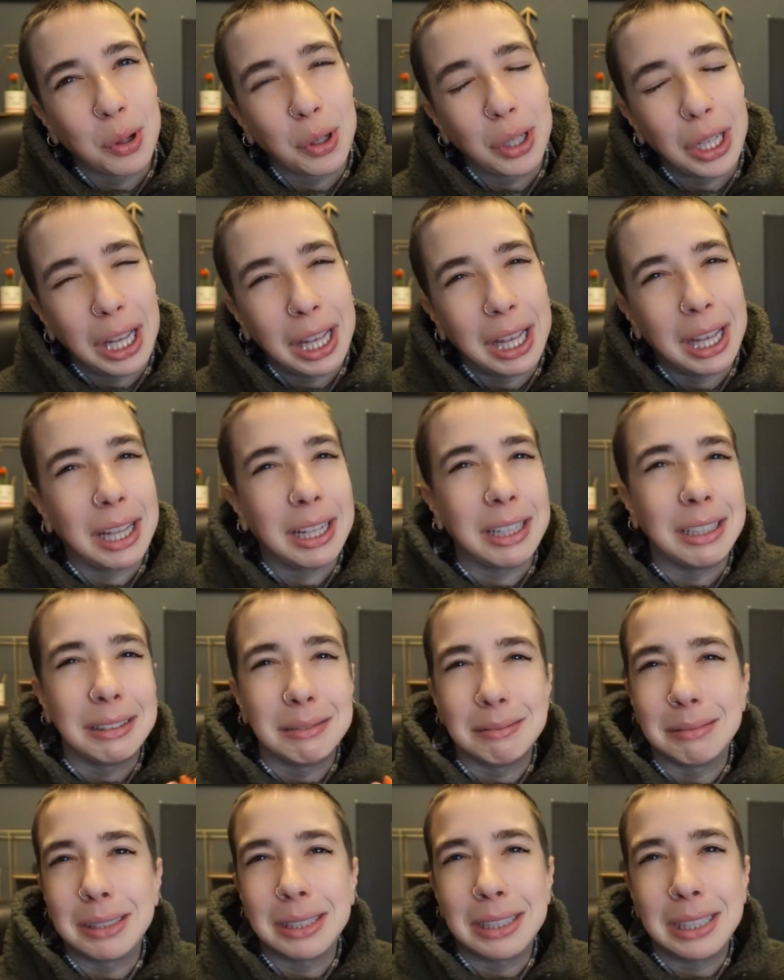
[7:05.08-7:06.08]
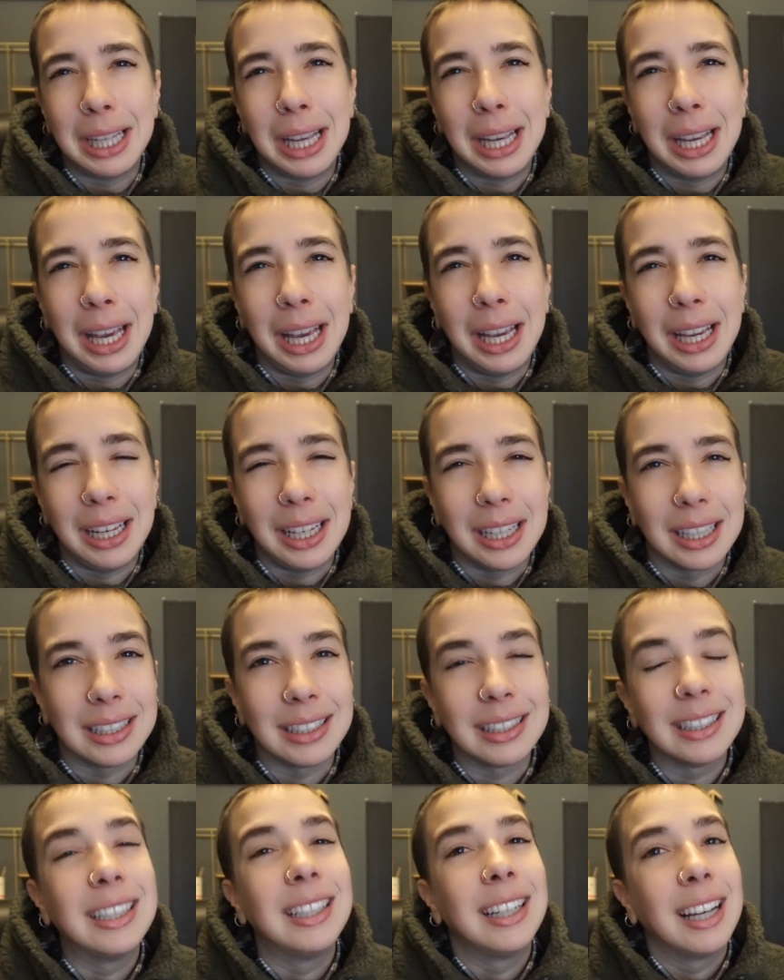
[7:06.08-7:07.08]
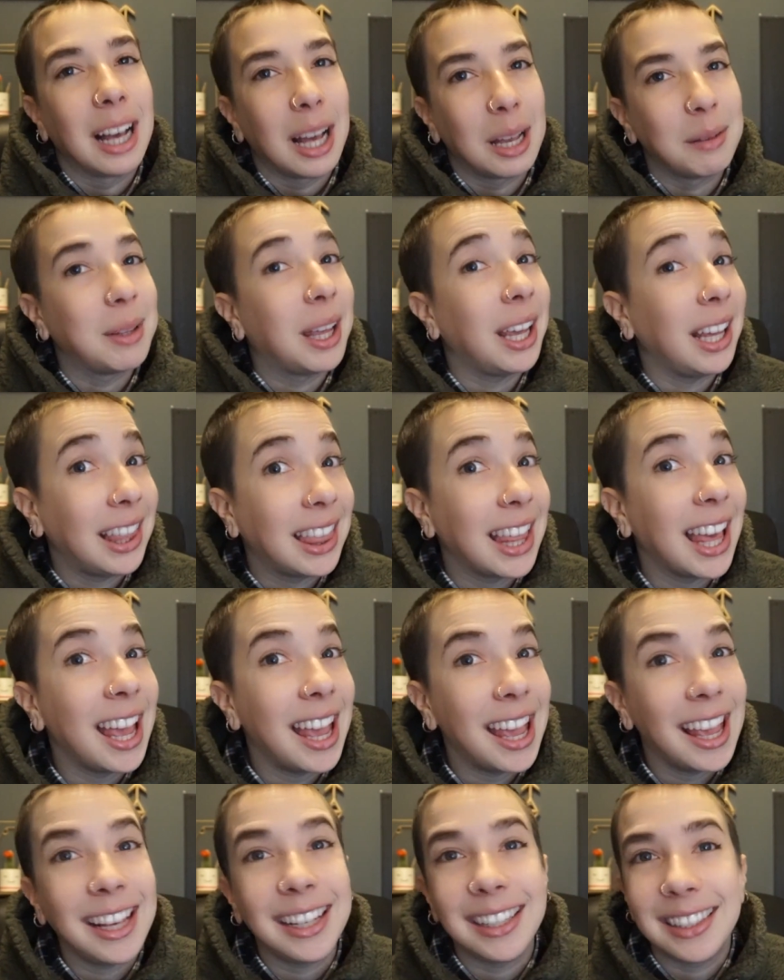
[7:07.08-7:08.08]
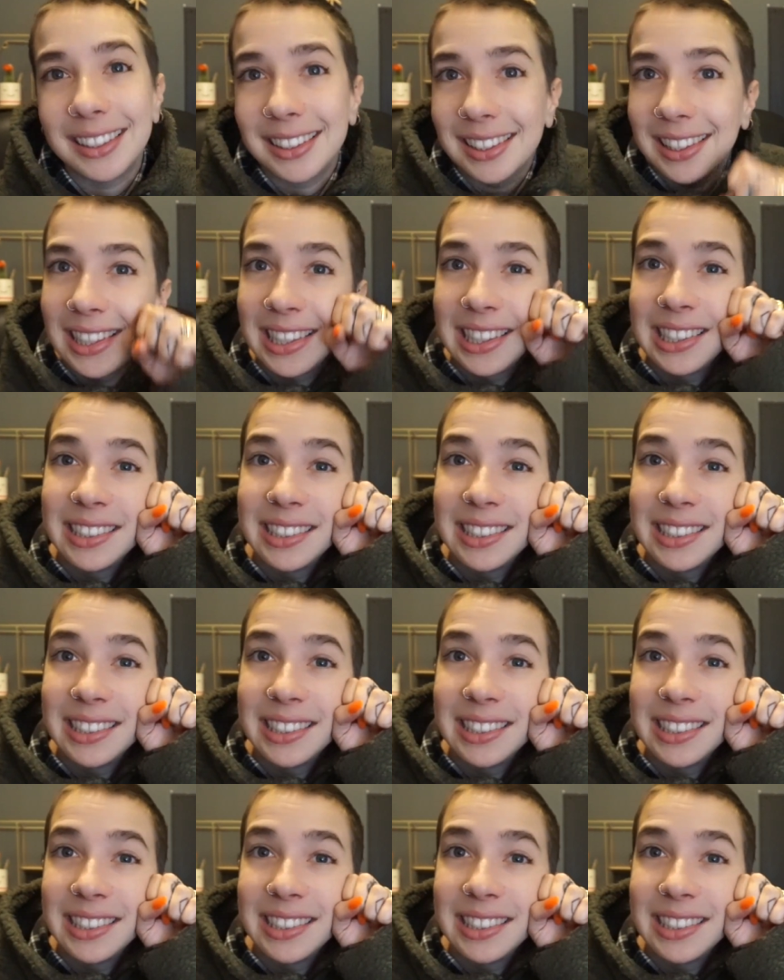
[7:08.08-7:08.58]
on it, and it's sticky, and I'm like, thanks.